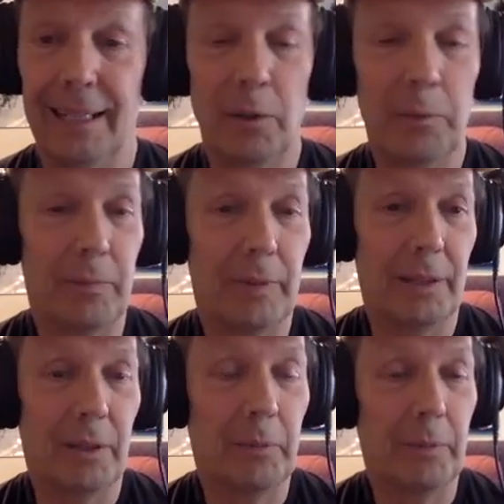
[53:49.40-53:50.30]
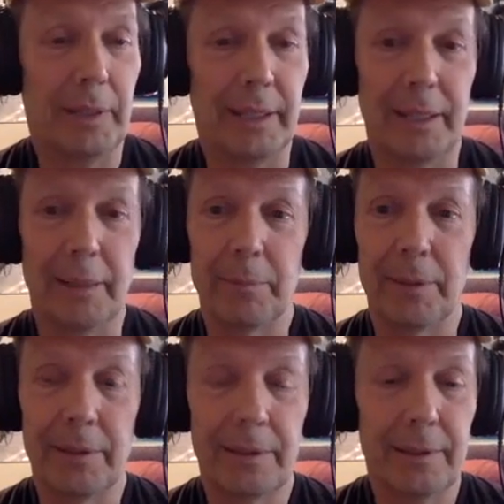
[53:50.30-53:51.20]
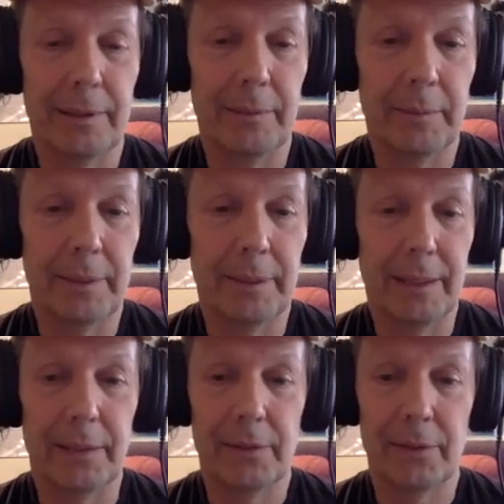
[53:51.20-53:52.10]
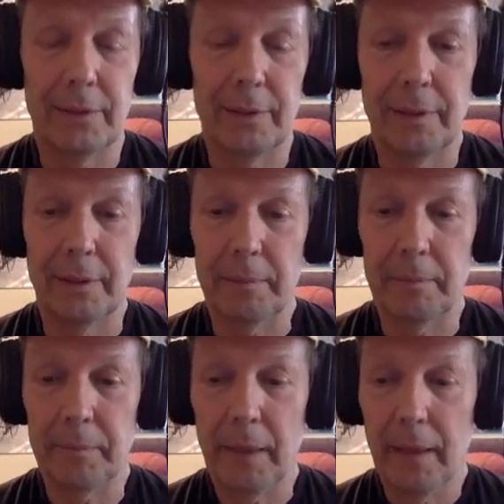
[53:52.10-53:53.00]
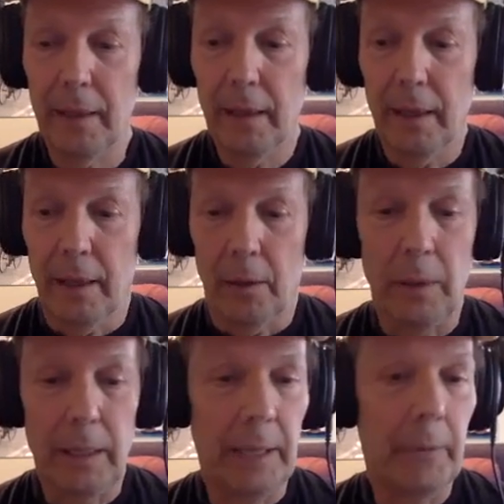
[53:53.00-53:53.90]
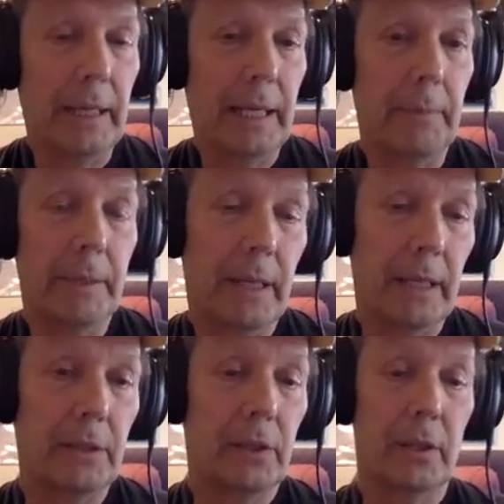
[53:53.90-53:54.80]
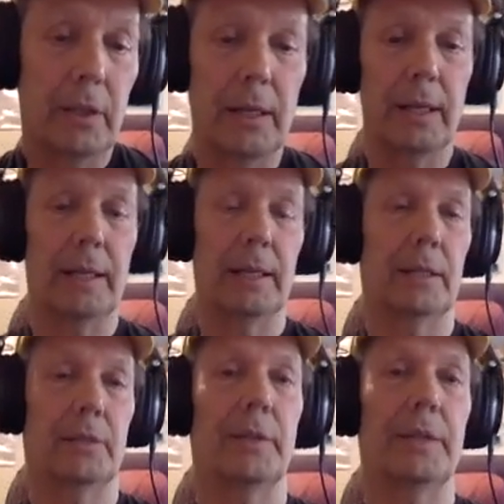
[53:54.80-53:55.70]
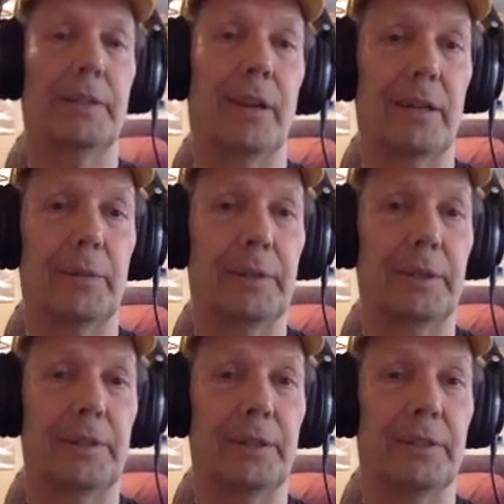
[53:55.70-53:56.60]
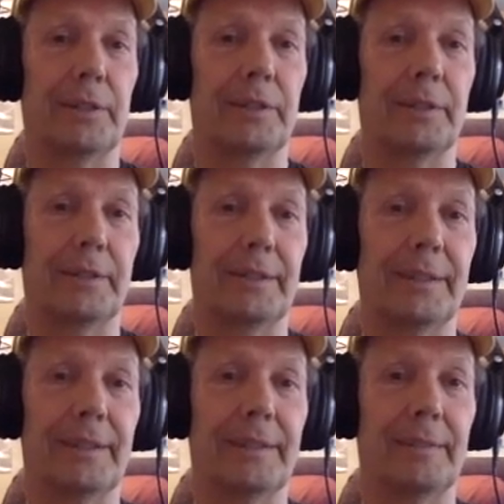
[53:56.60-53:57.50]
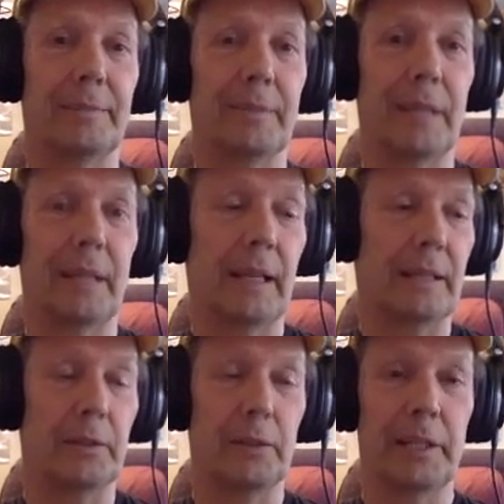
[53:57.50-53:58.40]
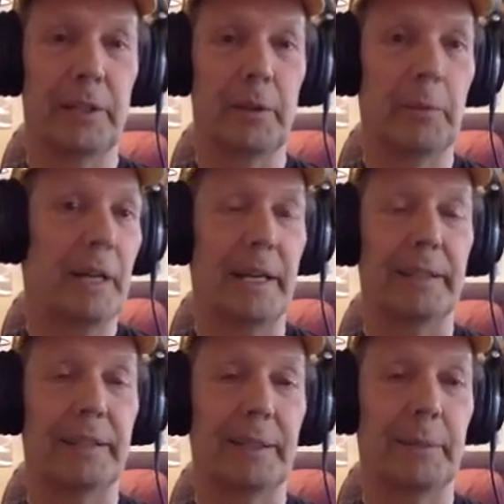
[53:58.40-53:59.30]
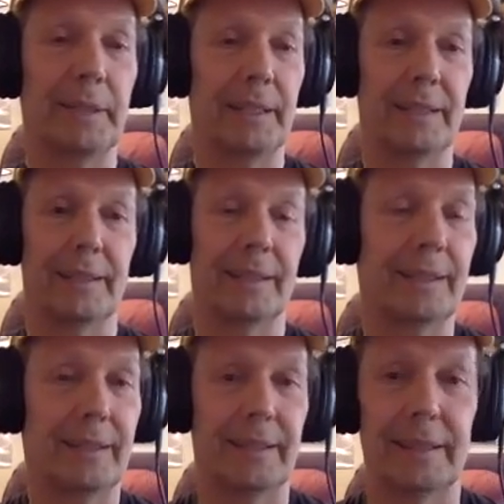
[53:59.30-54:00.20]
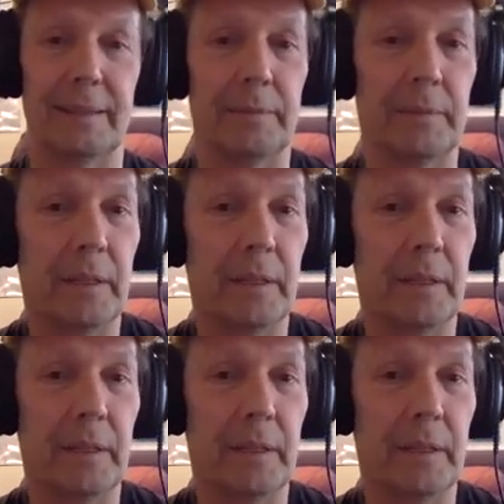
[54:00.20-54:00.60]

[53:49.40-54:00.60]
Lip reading: hope we can get up there. It'd be nice. Well, anyway, keep in touch. It's great talking with you, Justin. You're a hero of mine. I mean, I think the